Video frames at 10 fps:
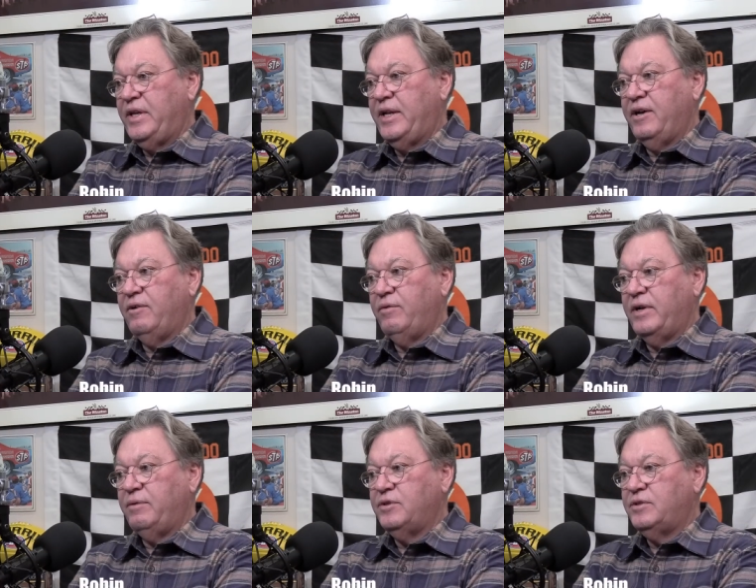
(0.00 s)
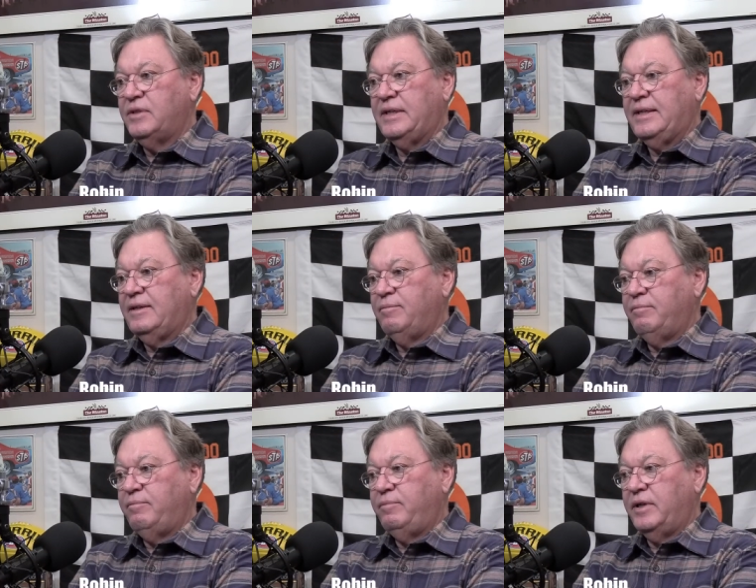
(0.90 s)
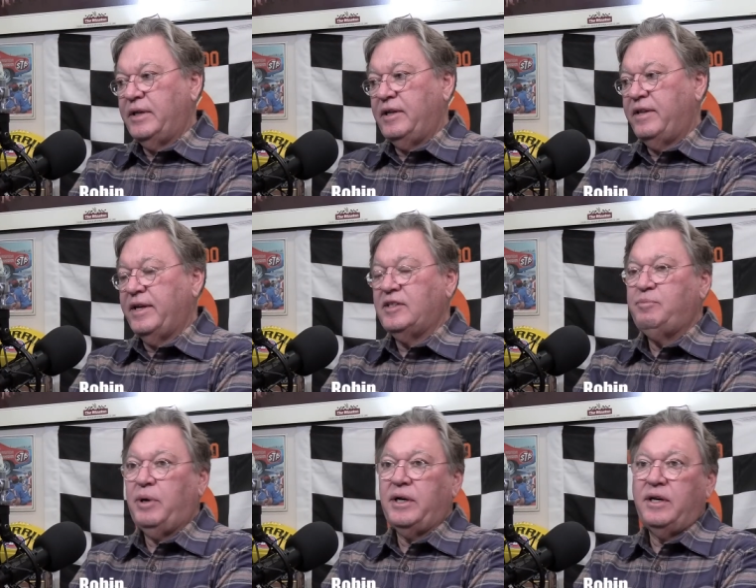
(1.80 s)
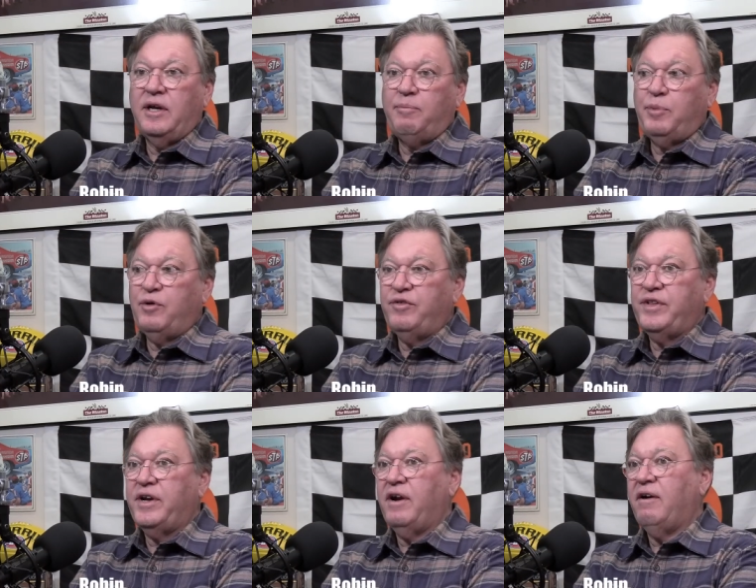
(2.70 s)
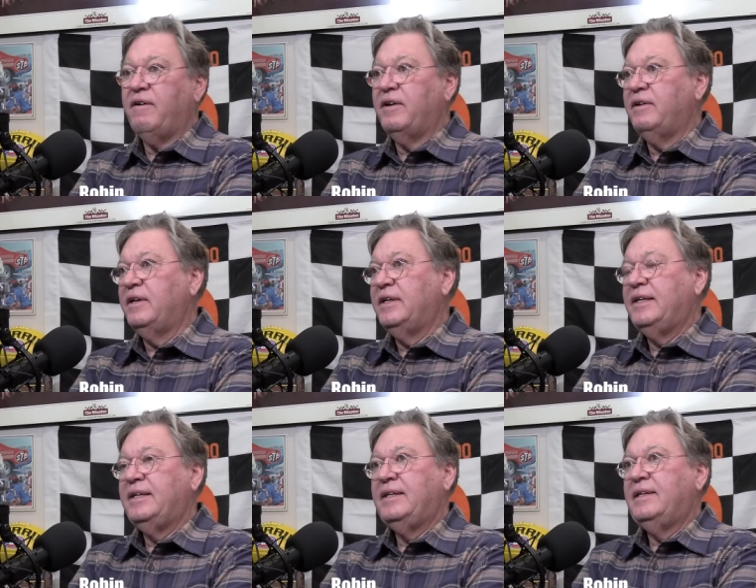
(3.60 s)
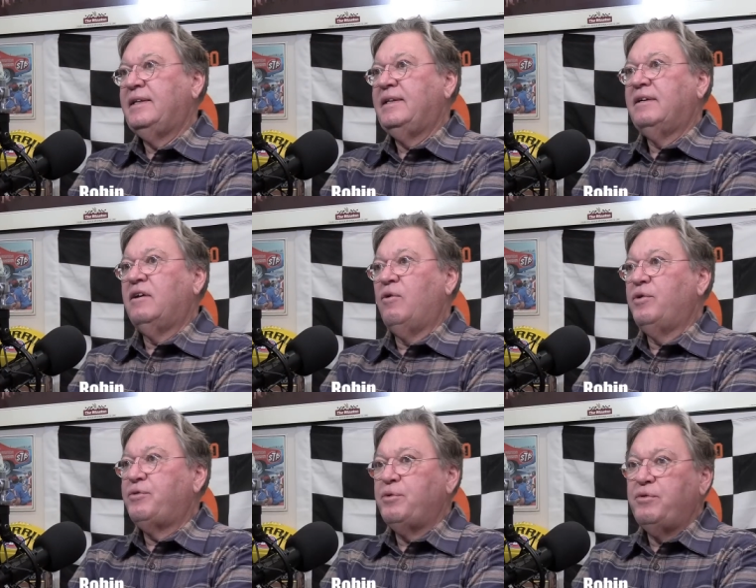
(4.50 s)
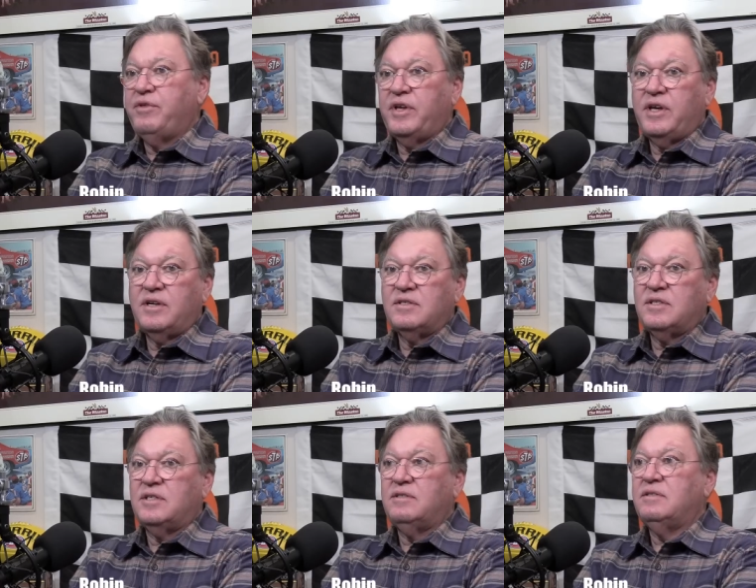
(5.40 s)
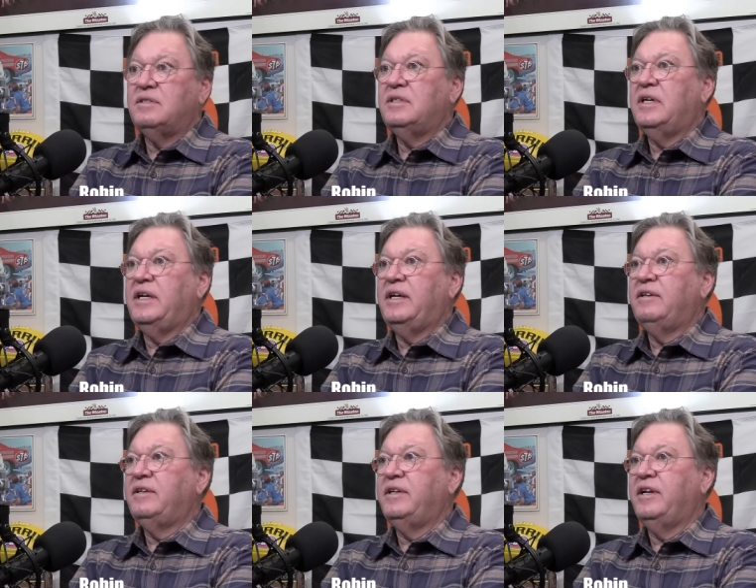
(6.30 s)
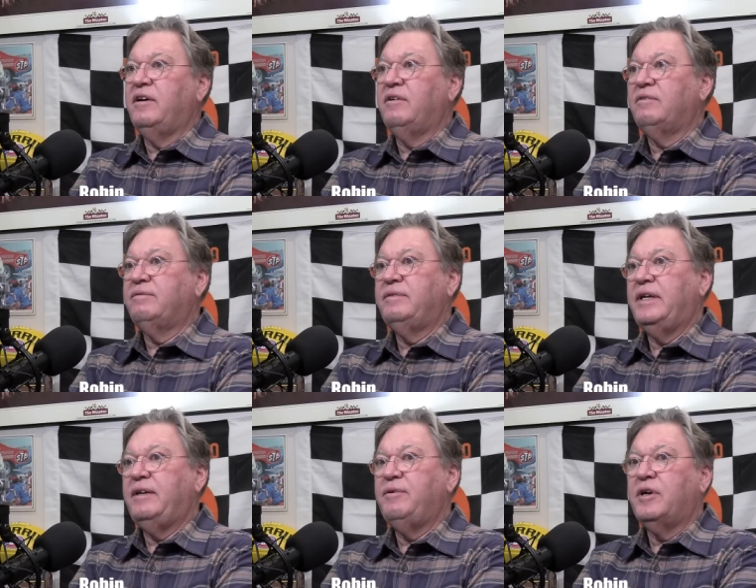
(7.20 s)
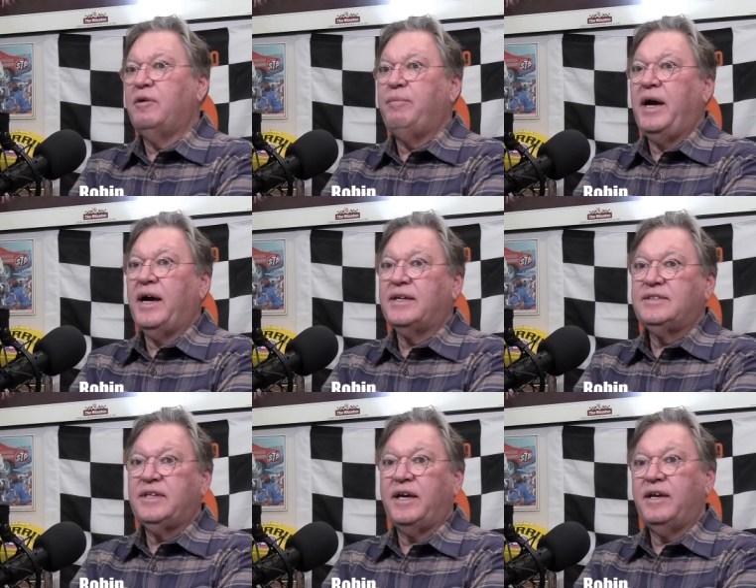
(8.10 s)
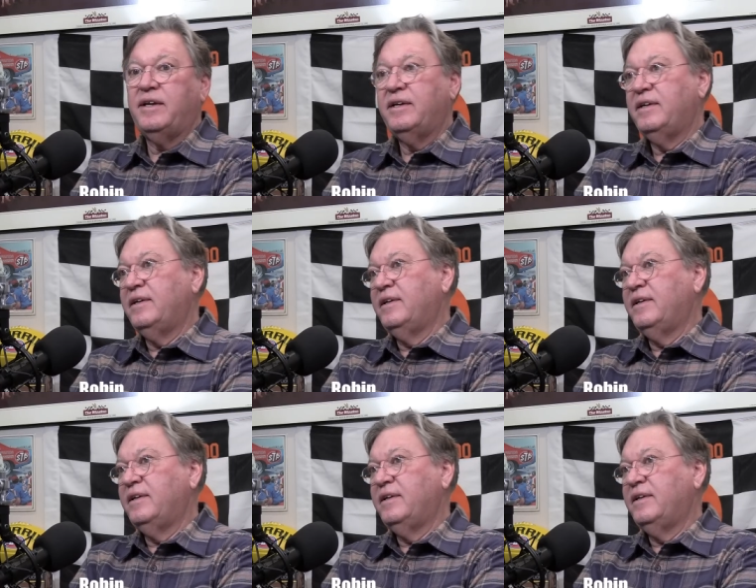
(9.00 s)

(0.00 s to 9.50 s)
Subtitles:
you know, when he was getting things buttoned up over there and going through things, and you know, and he would come back and say,